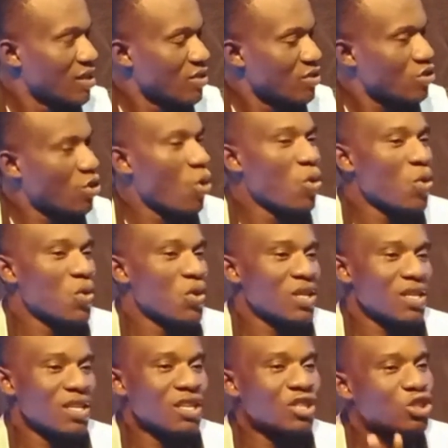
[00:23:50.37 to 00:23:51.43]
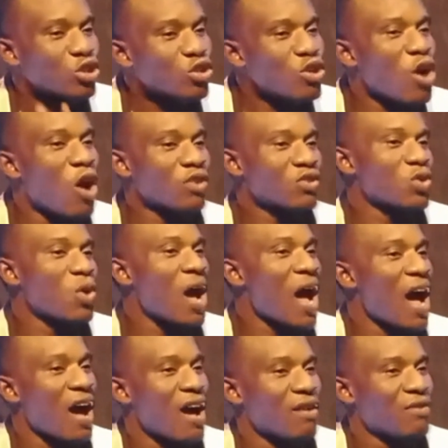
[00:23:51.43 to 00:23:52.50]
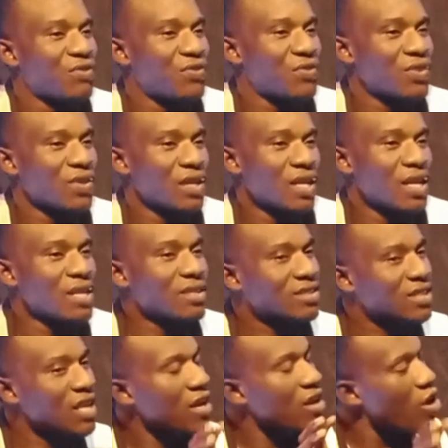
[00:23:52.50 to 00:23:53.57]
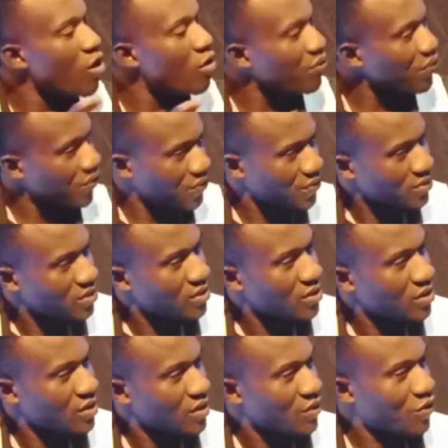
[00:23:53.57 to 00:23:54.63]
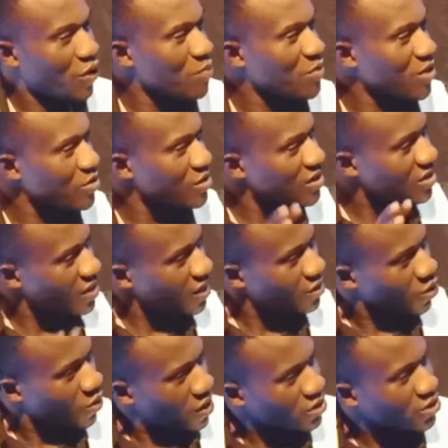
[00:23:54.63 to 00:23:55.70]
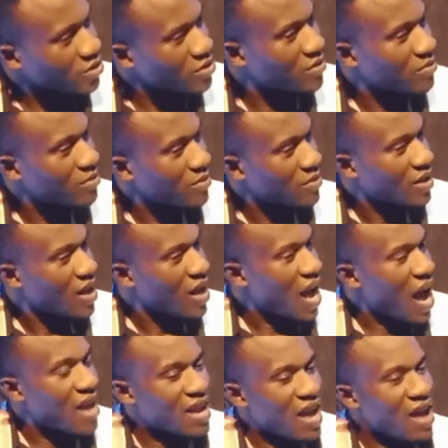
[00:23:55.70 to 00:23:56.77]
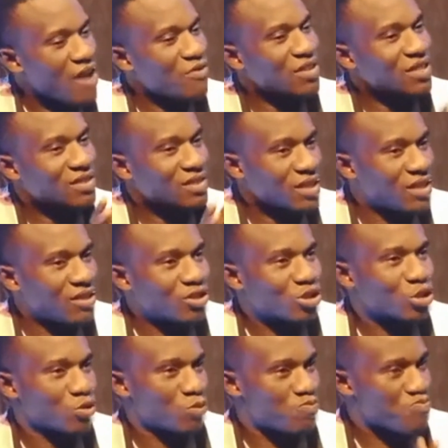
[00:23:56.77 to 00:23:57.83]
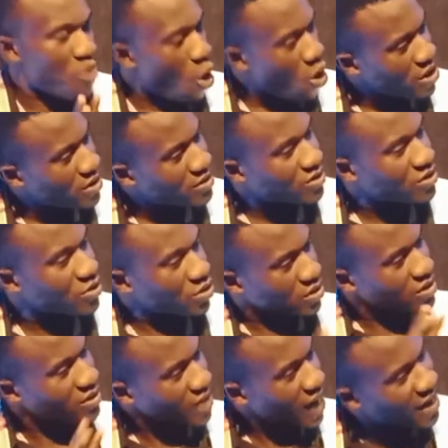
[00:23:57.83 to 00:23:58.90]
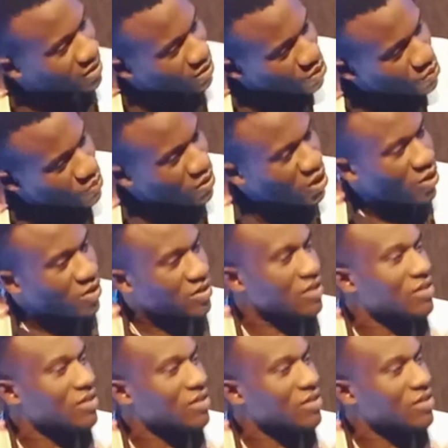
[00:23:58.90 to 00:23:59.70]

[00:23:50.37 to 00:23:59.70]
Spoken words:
So it should also have a takeoff from the research question, and everything should point to the title, because the